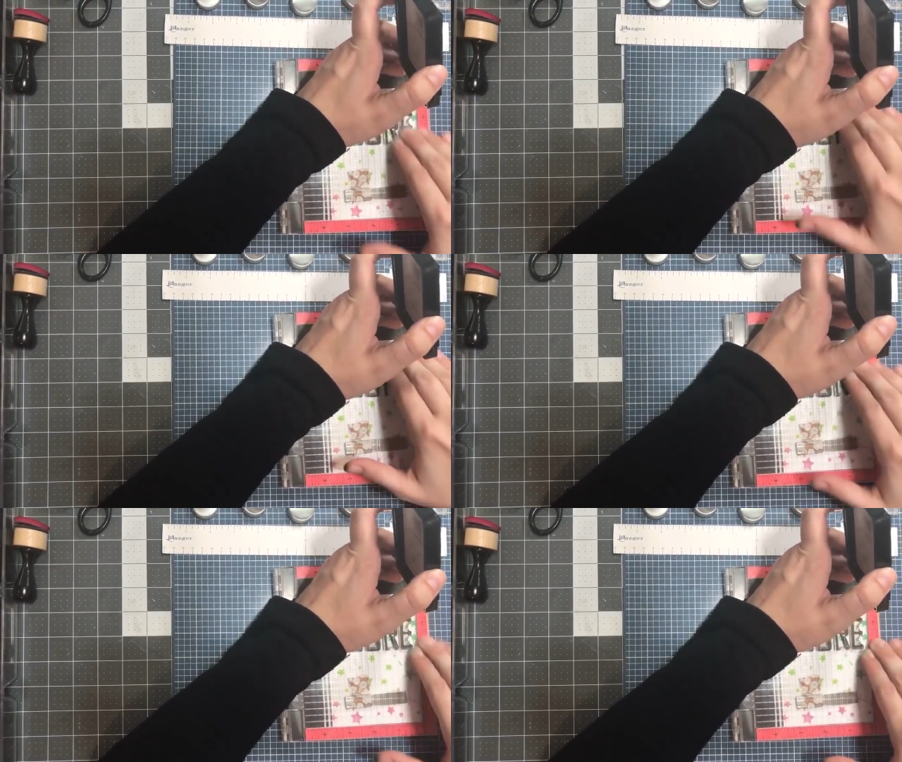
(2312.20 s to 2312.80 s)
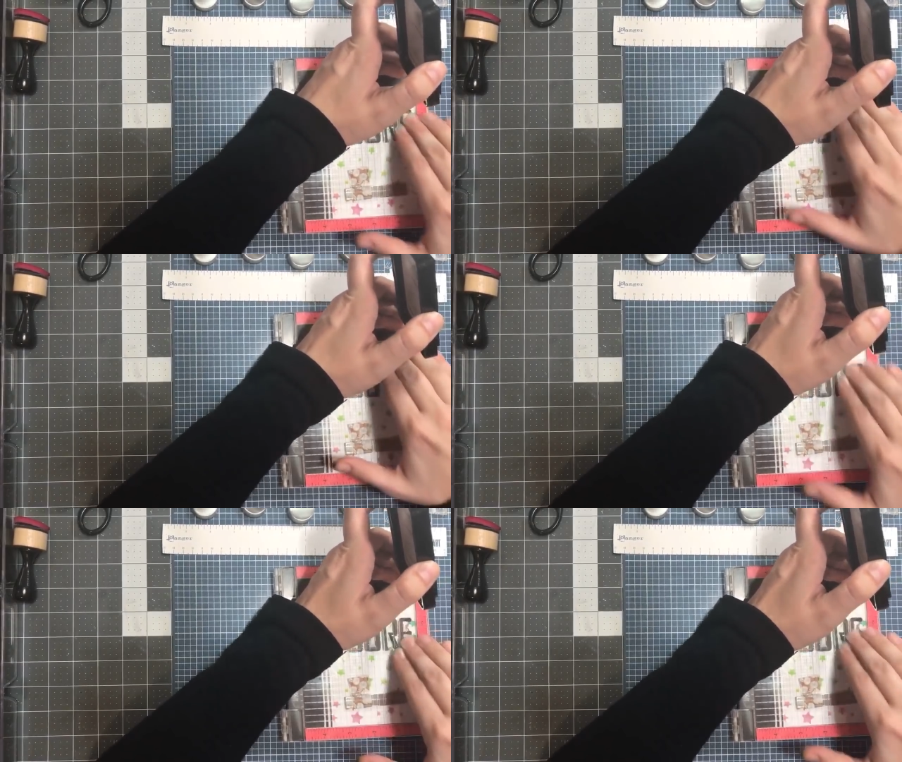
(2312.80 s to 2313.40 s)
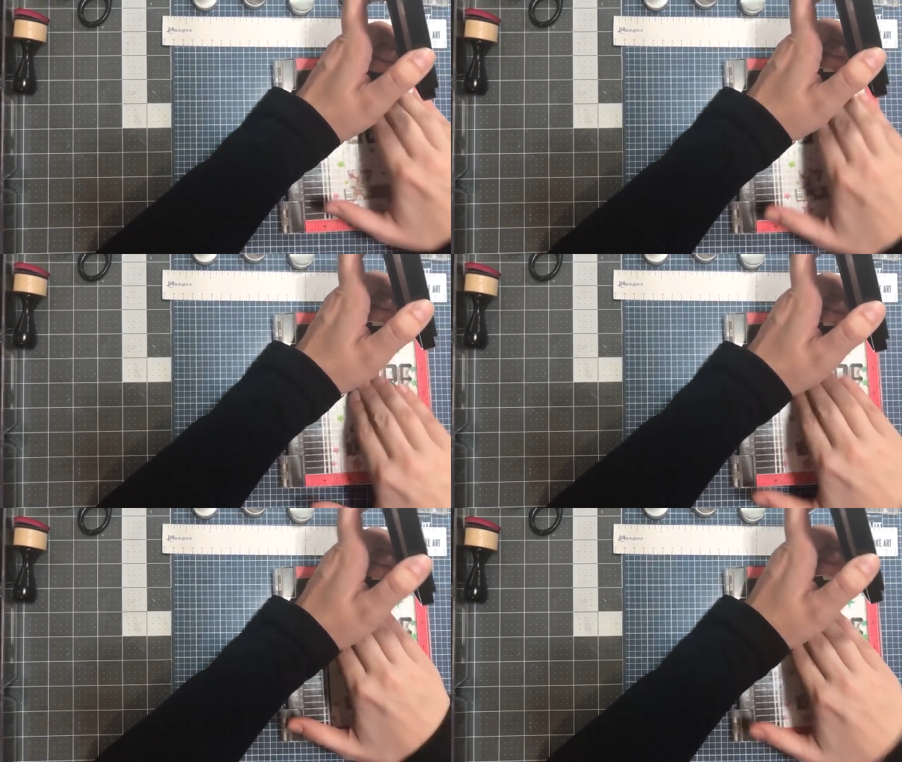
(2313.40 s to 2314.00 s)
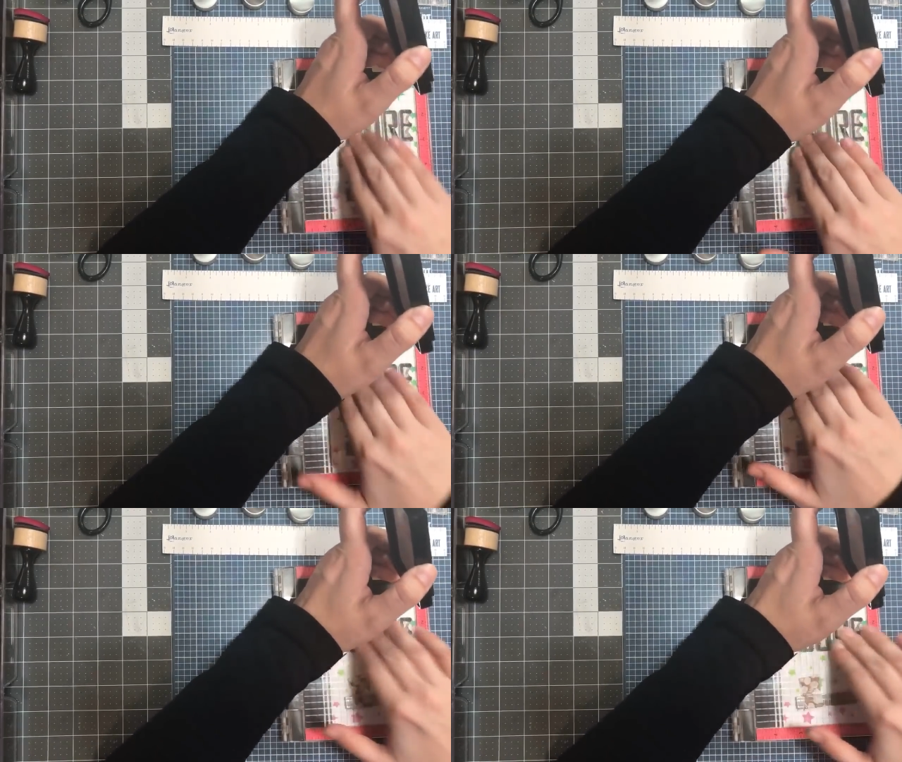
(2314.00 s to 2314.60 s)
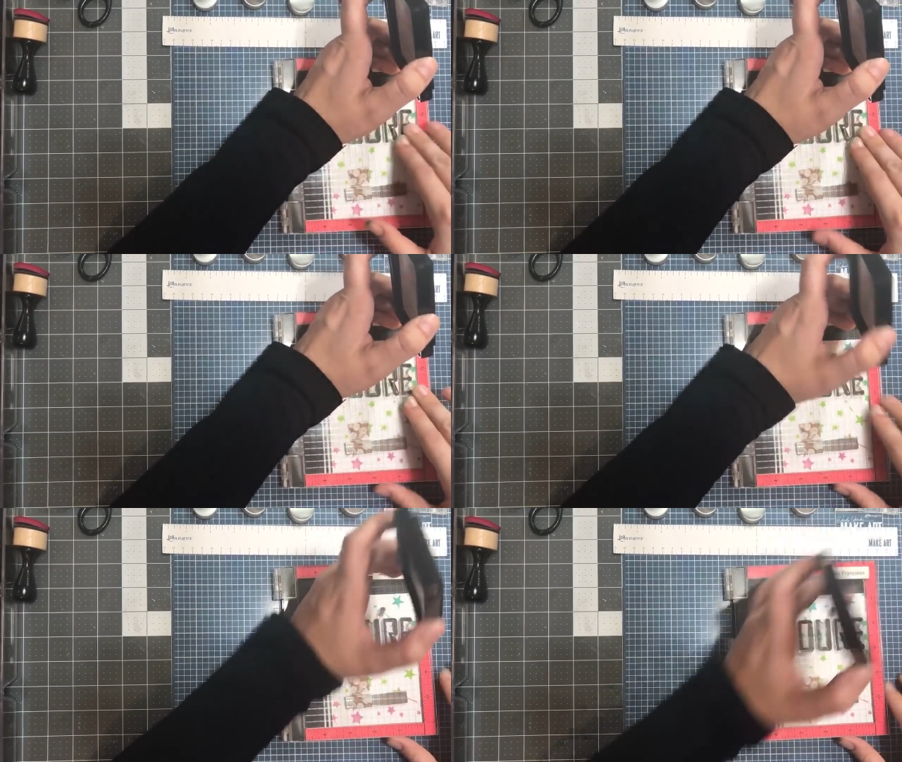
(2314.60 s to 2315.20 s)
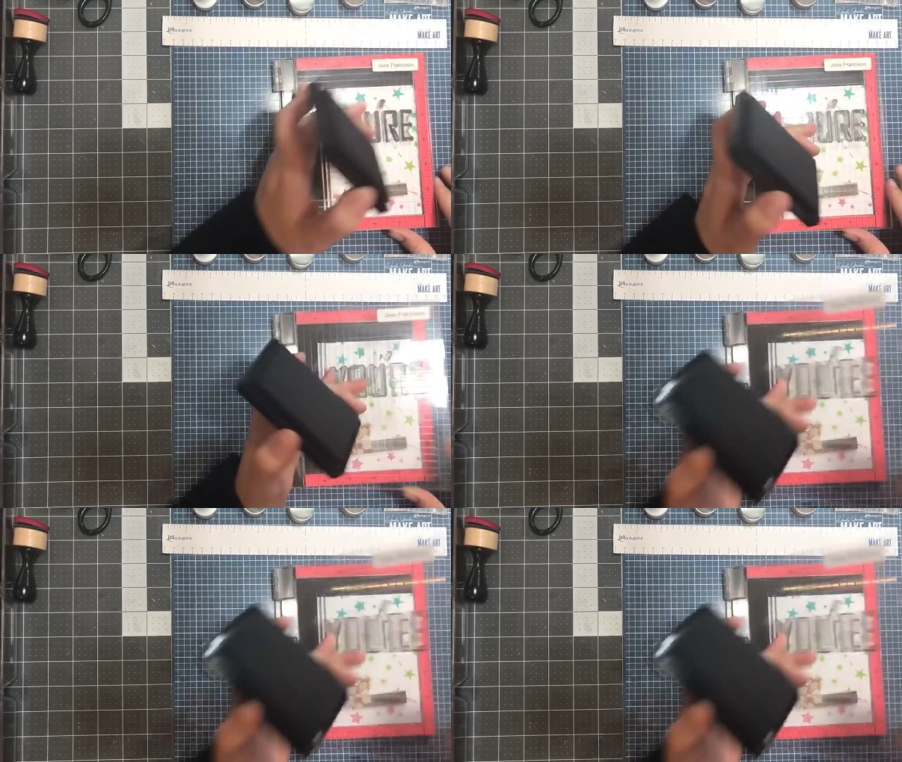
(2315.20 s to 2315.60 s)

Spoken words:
No face is visible, so there are no lips to read.